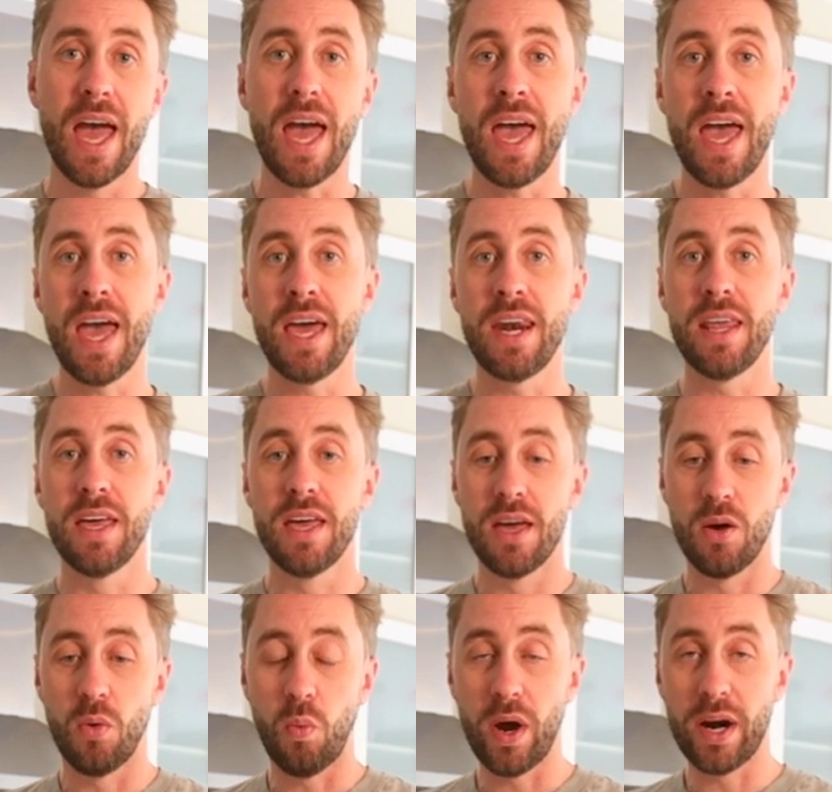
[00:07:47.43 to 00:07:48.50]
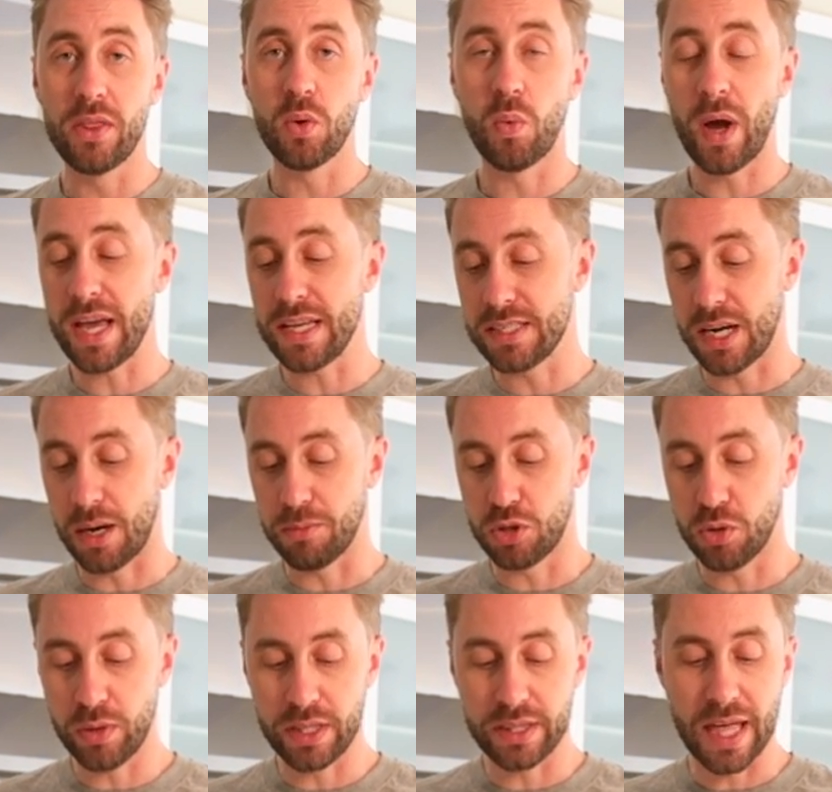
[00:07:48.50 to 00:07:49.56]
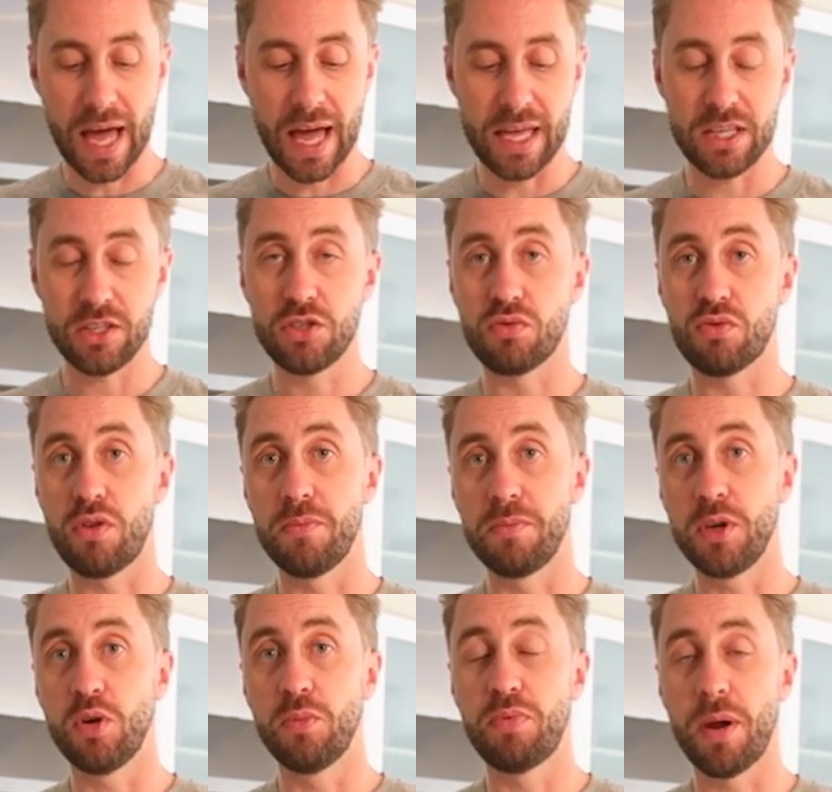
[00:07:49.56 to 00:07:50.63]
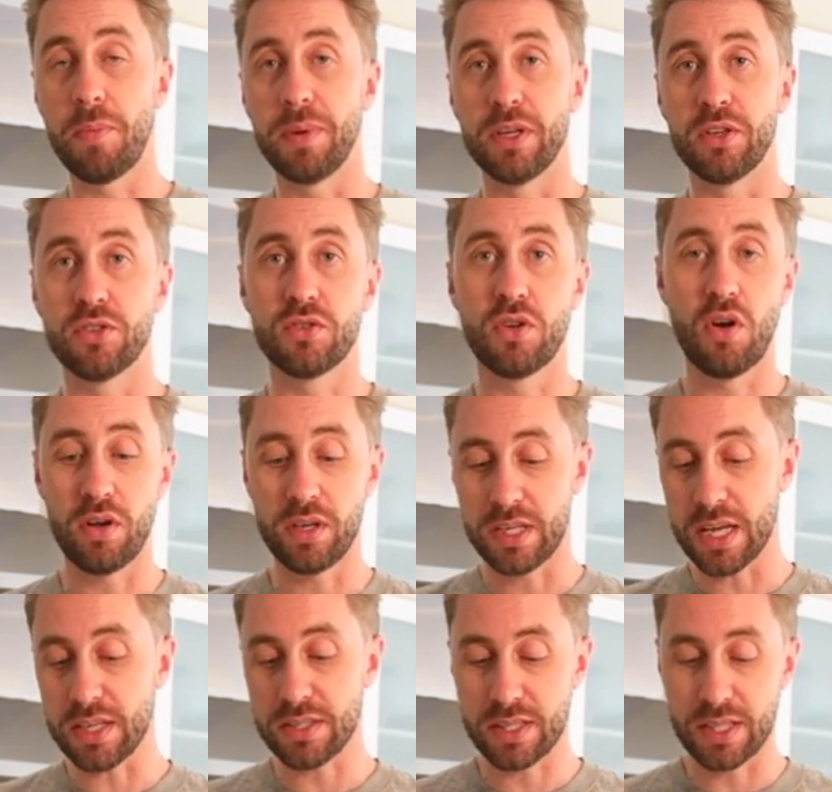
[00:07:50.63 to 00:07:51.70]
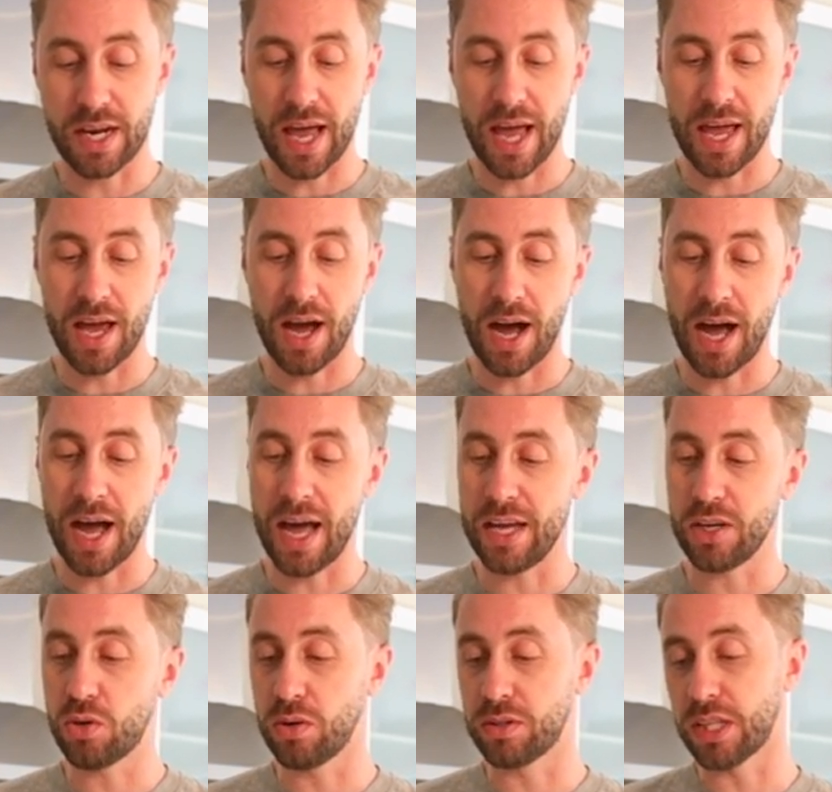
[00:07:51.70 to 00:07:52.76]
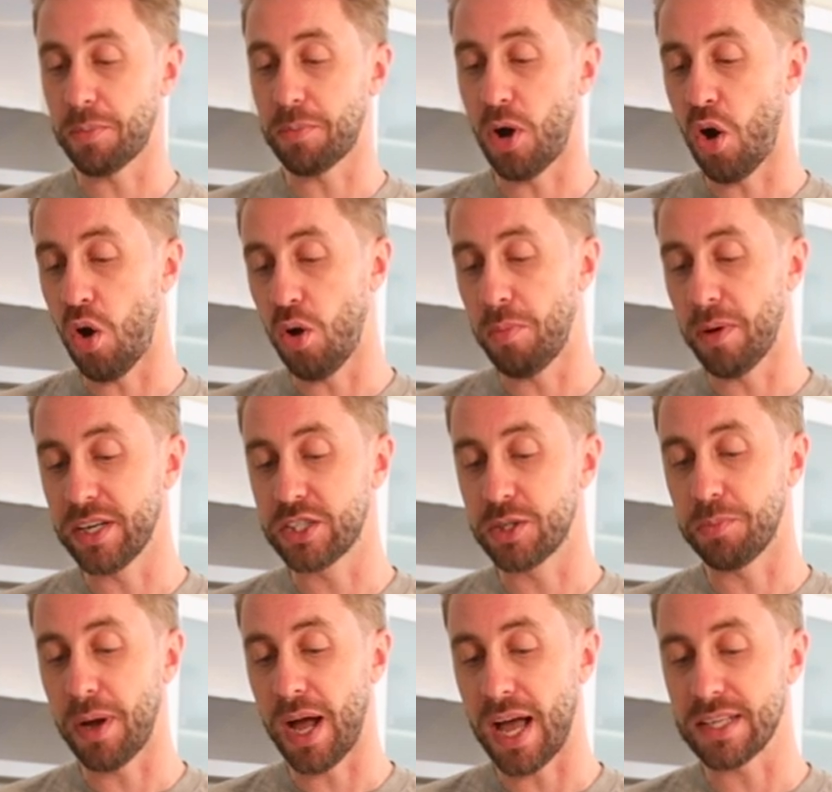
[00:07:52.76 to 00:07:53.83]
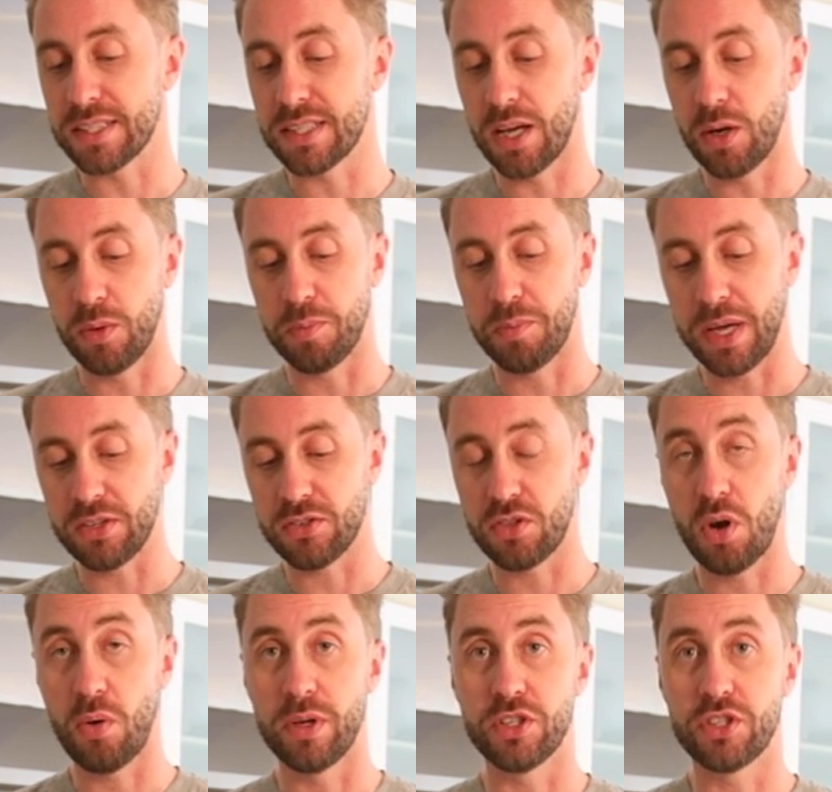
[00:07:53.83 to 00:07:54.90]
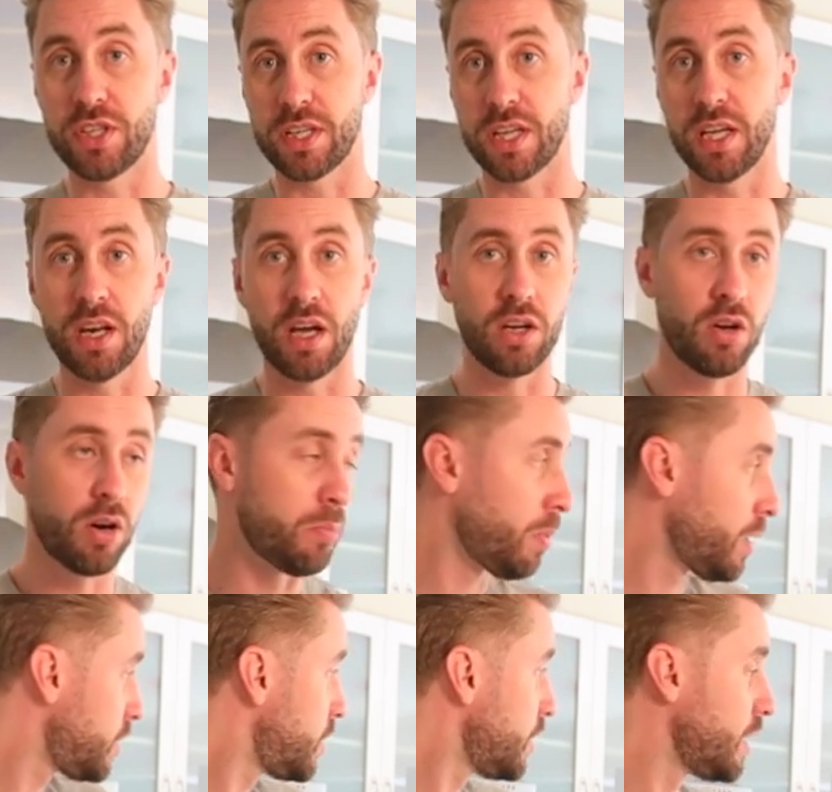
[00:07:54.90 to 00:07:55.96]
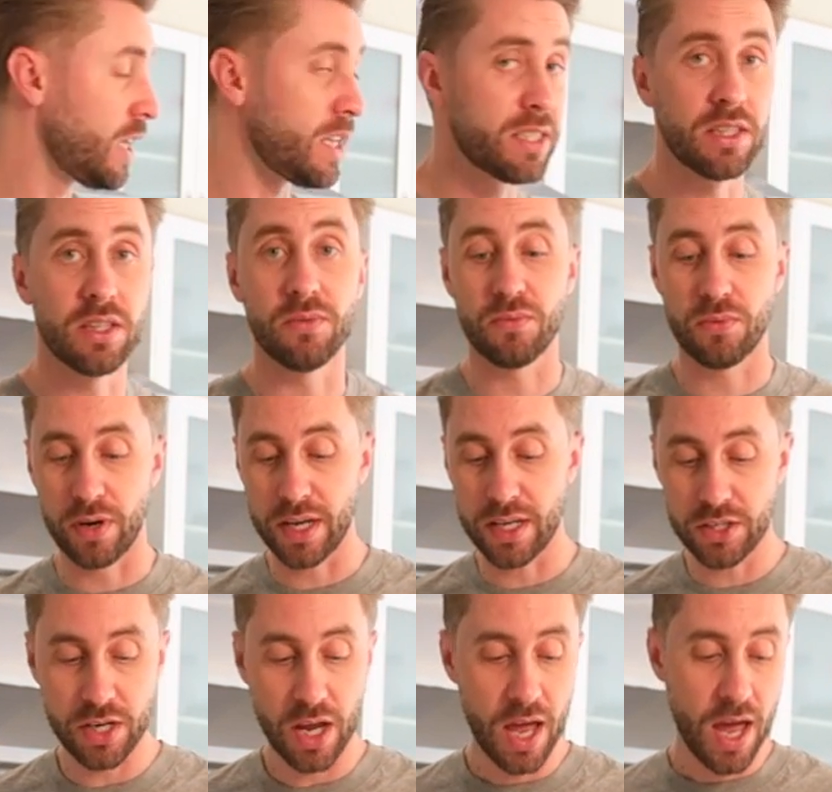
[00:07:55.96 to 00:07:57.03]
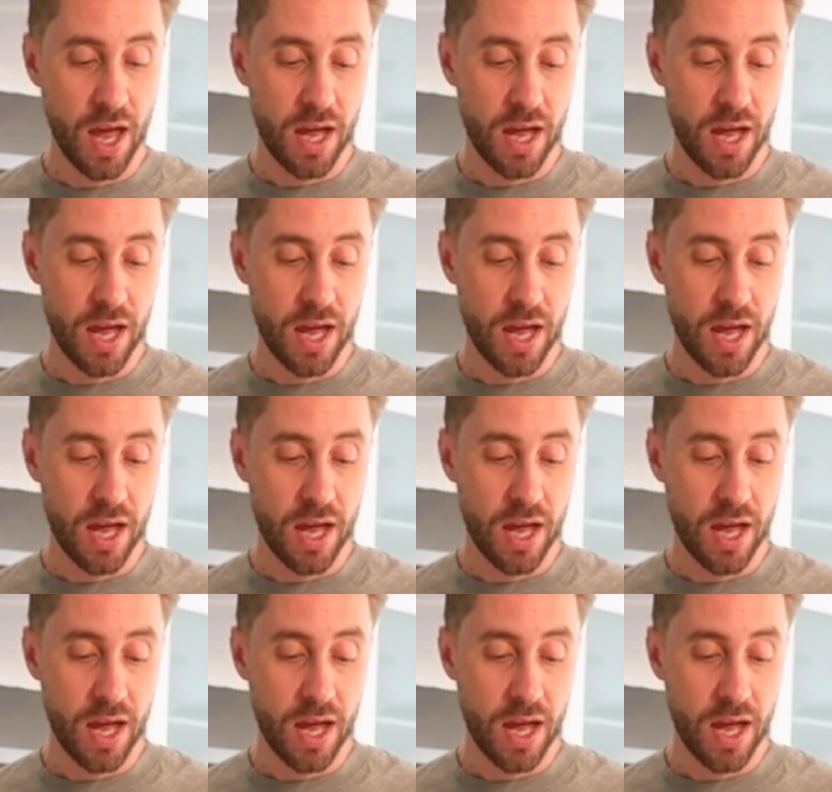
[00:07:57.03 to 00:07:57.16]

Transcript: And one of the ways that I'm doing that is through meal prepping. So yesterday I cooked up a whole bunch of pasta with pesto and chicken. I've got a bunch of these in the fridge.